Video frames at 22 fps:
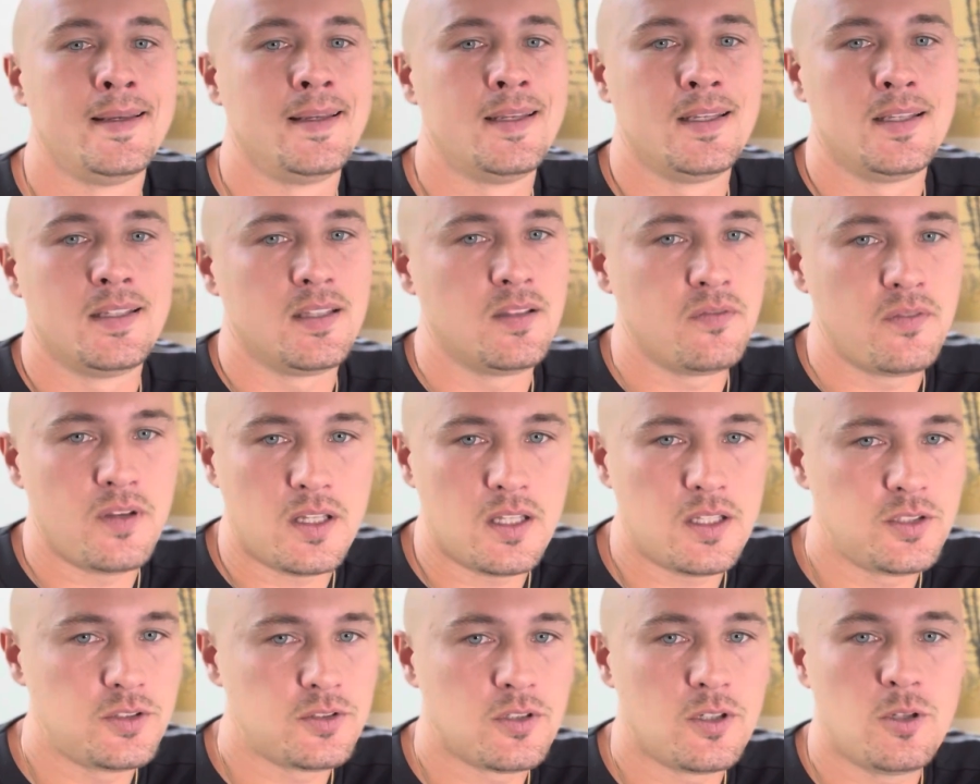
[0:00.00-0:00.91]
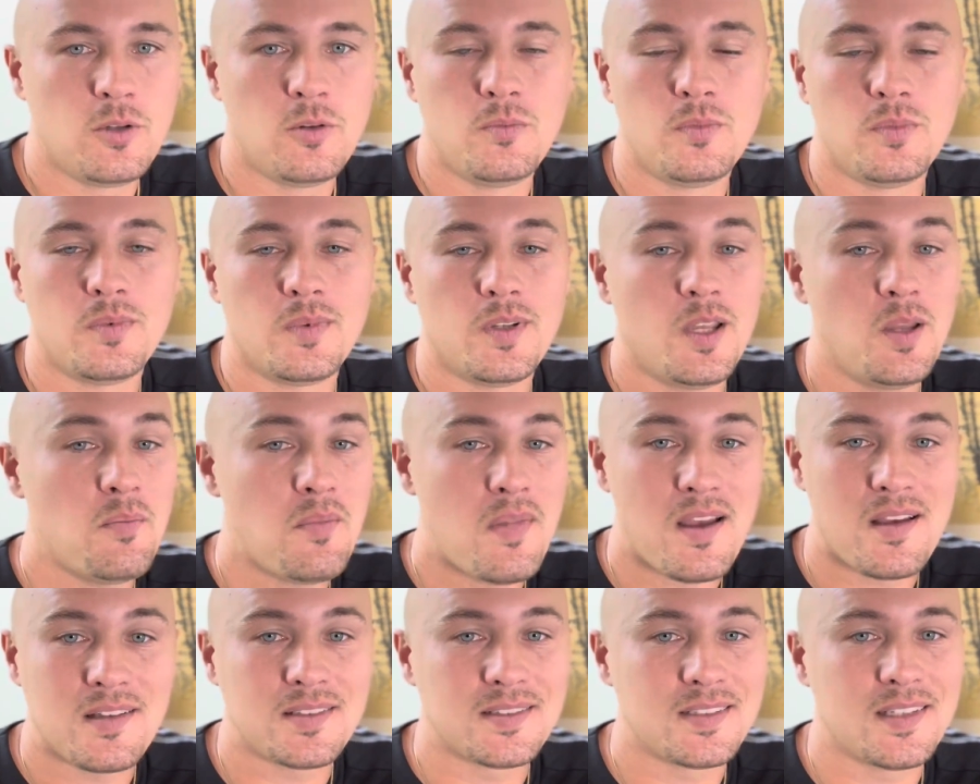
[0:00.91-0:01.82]
The Velodrome in
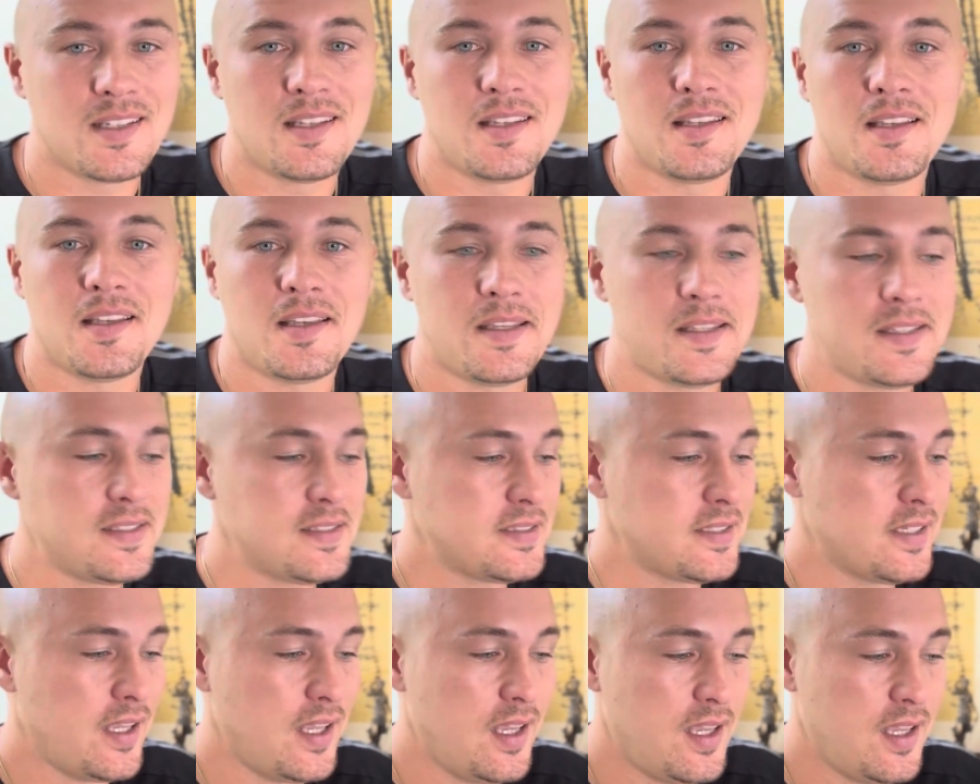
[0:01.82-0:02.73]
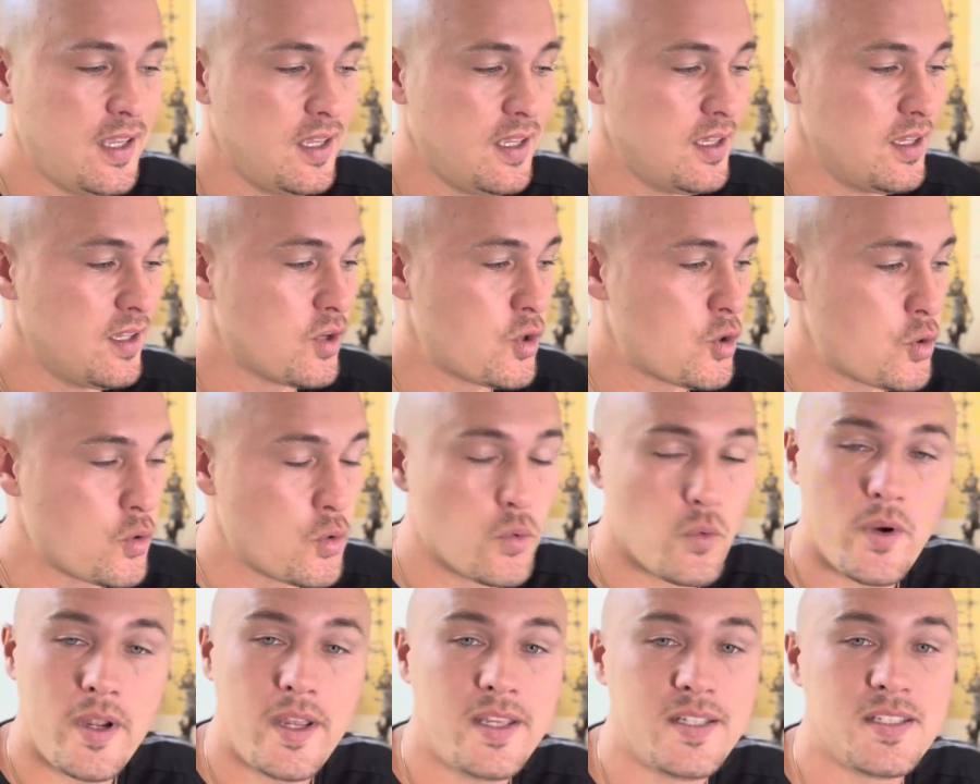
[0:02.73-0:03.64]
Marseille is a
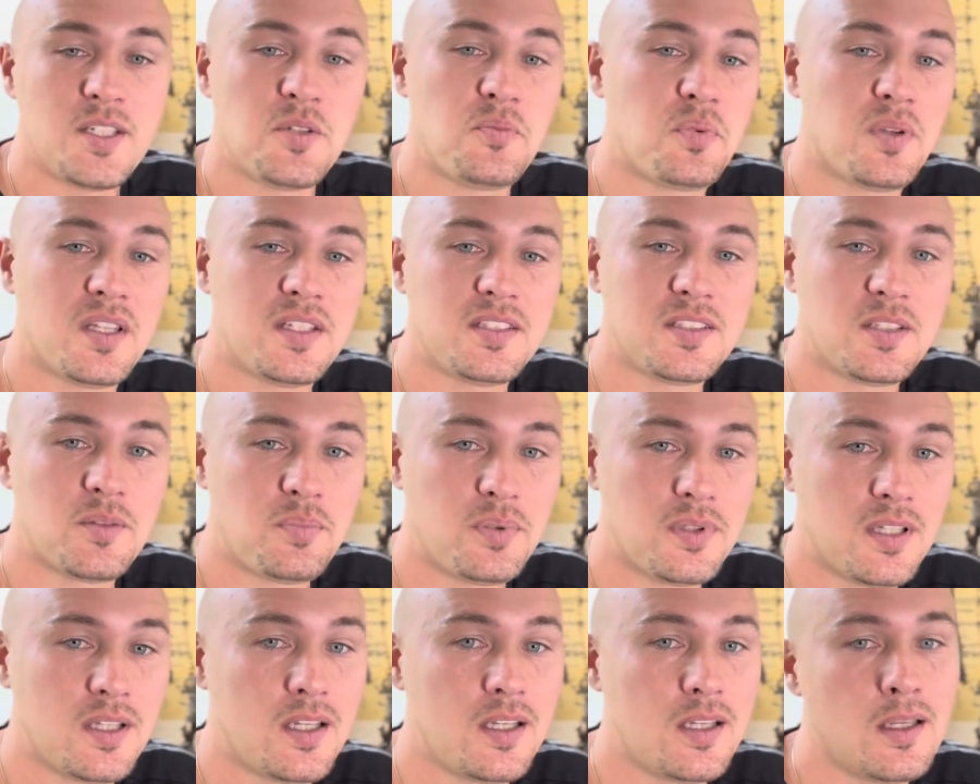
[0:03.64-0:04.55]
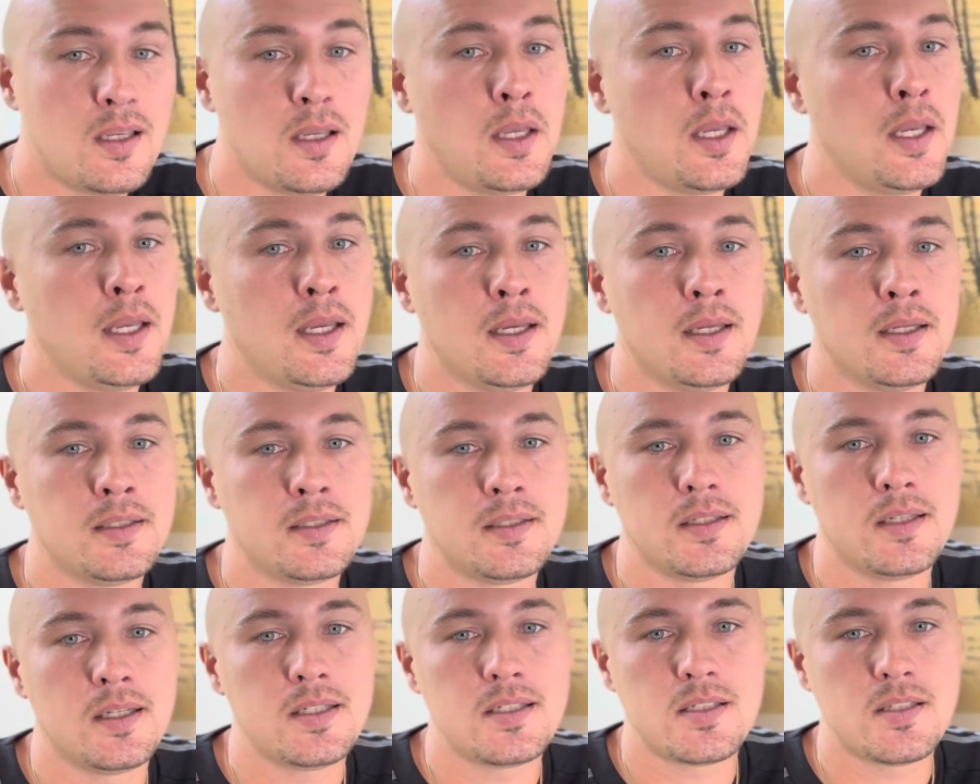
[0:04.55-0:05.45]
crazy place to play, and
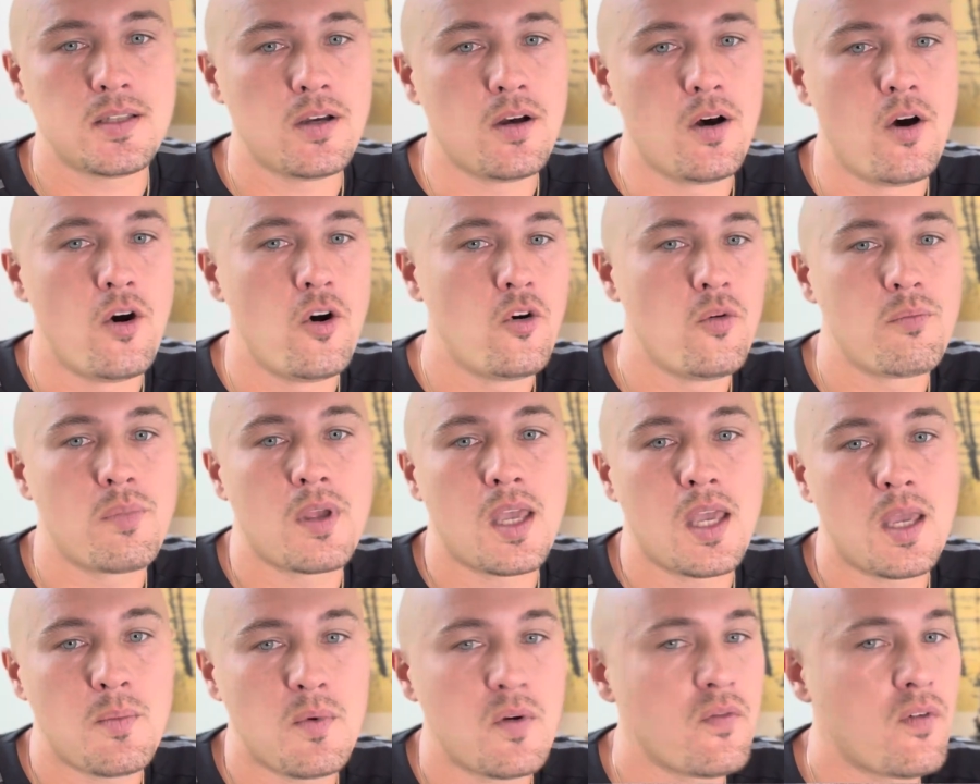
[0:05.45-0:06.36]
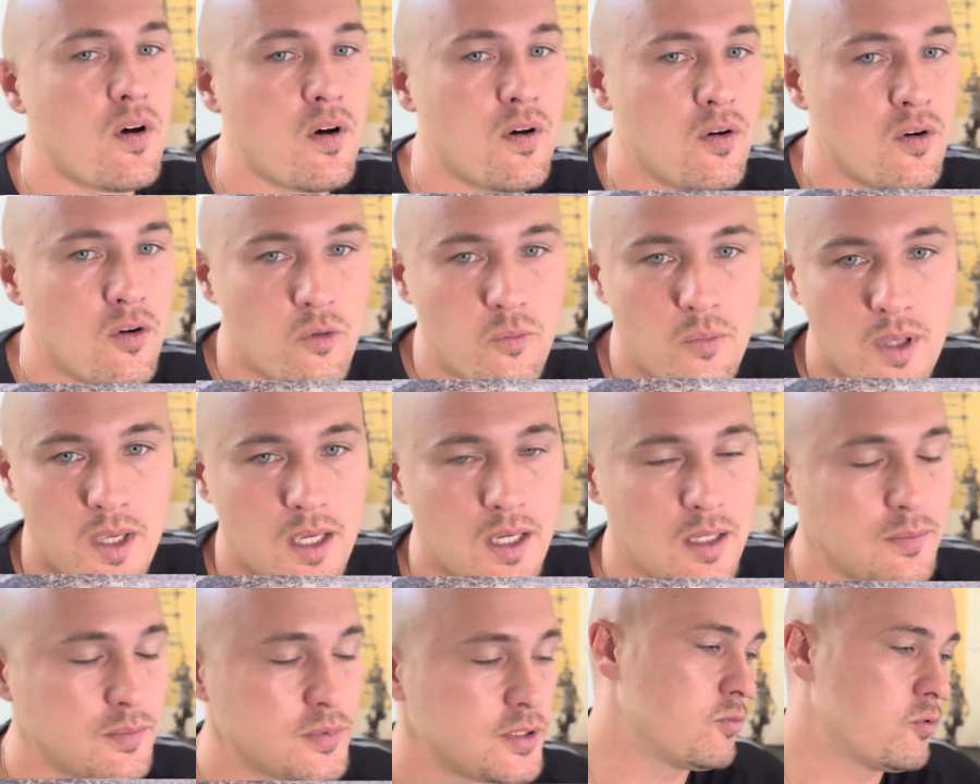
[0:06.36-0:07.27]
it's the home game of all home
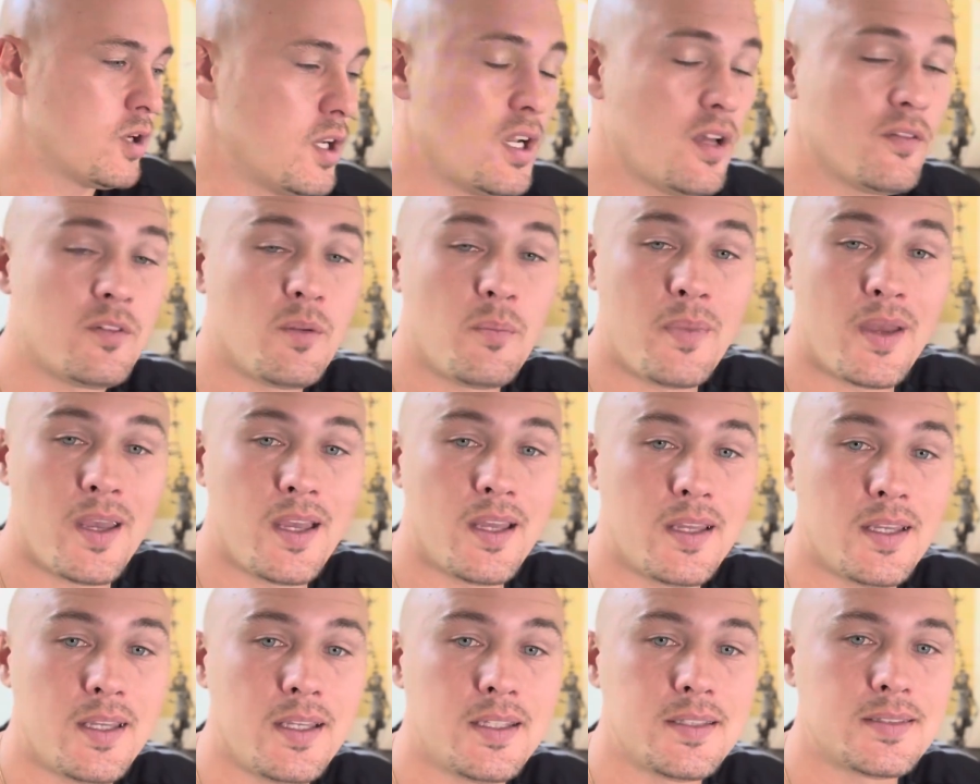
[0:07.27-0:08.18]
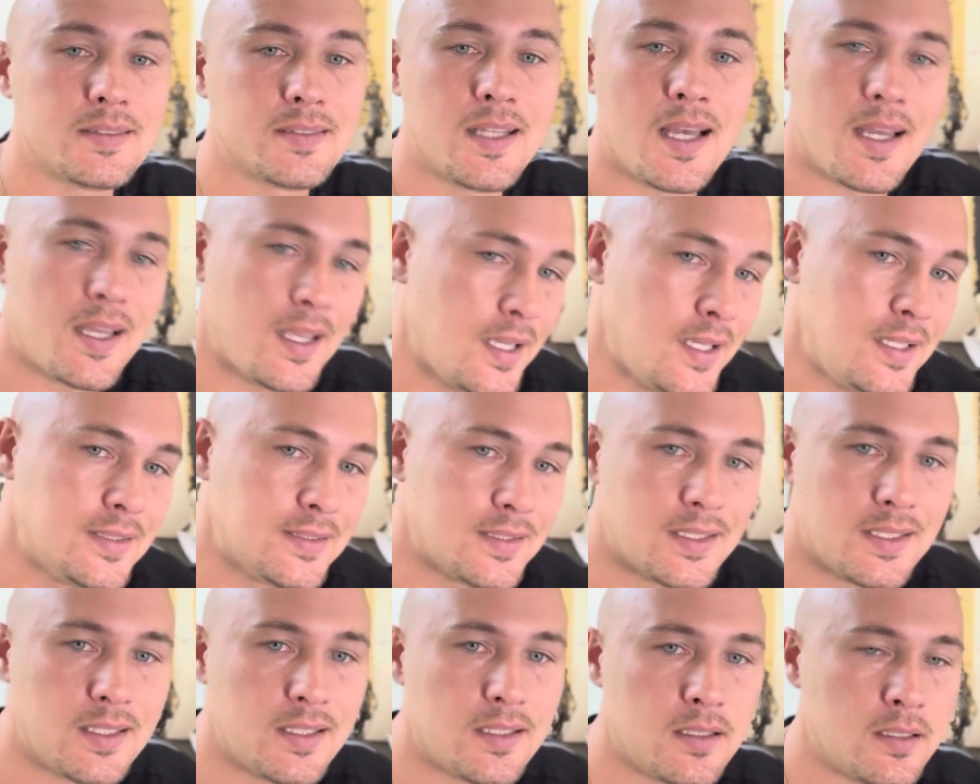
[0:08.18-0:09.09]
games. Right the bat, it's not easy.